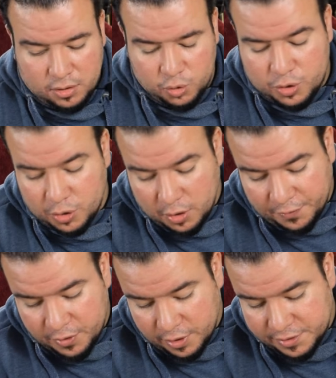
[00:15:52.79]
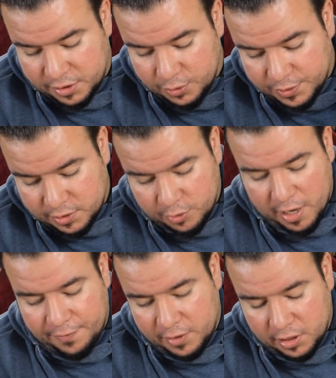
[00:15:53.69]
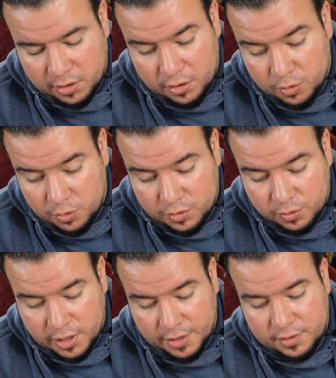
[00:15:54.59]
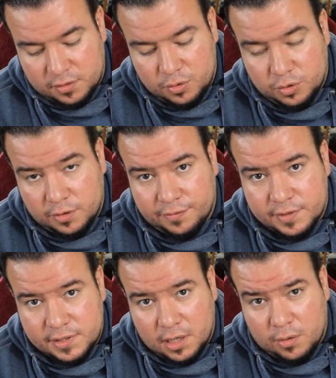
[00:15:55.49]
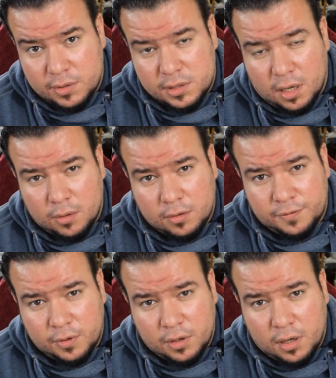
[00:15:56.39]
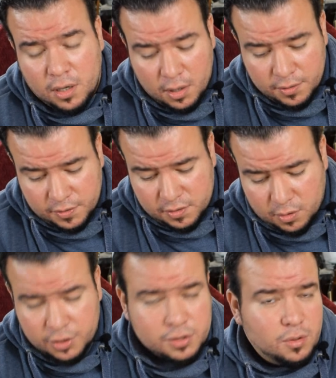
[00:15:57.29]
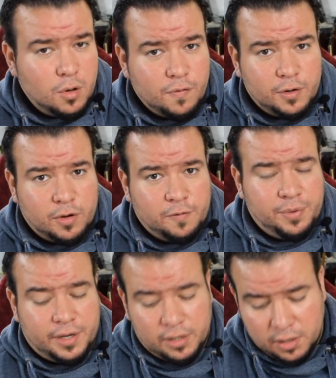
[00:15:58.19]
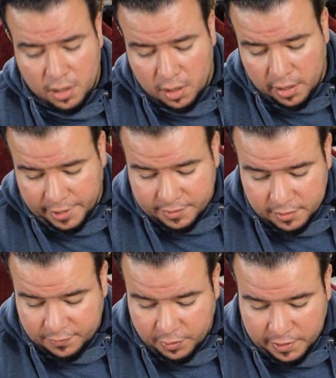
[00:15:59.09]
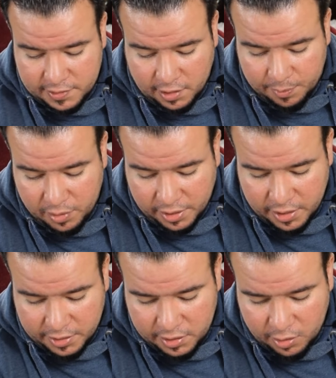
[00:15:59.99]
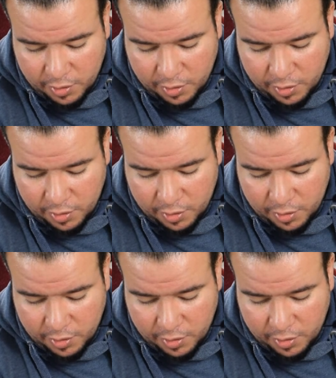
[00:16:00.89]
You could of course use the graphic EQ to get two different sounds out of your distortion or overdrive pedal. Like this, for example. I got here